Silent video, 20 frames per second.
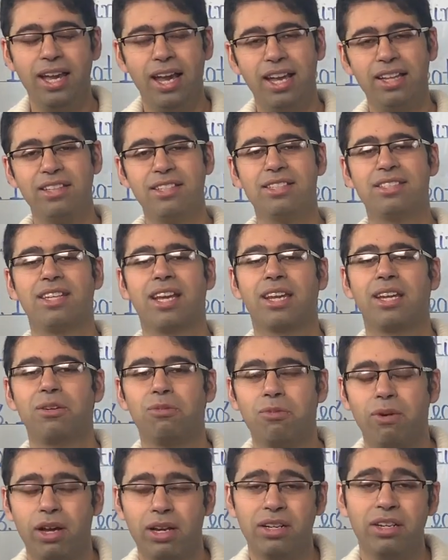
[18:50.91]
And the
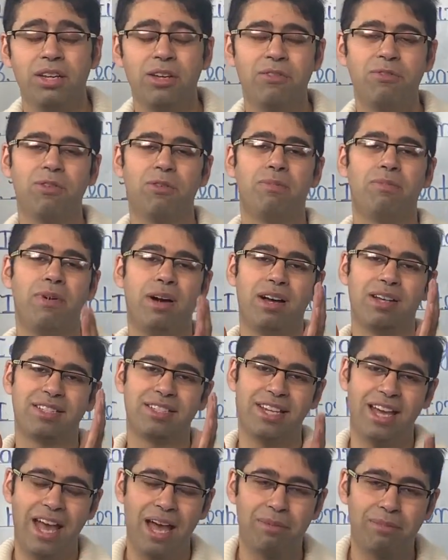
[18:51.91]
second one for
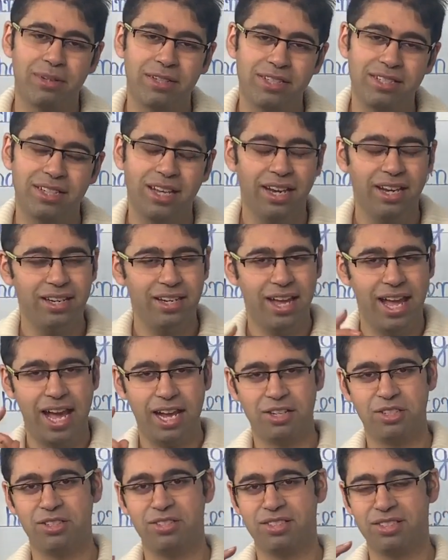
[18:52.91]
past habits and
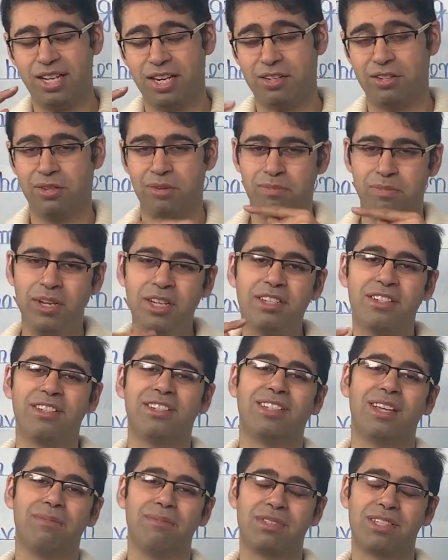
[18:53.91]
actions that
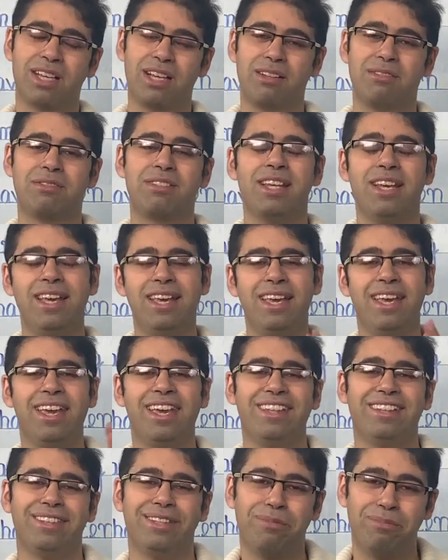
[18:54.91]
repeated themselves
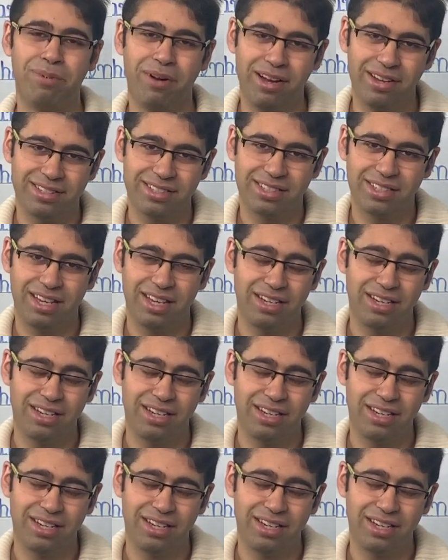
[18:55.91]
in the past.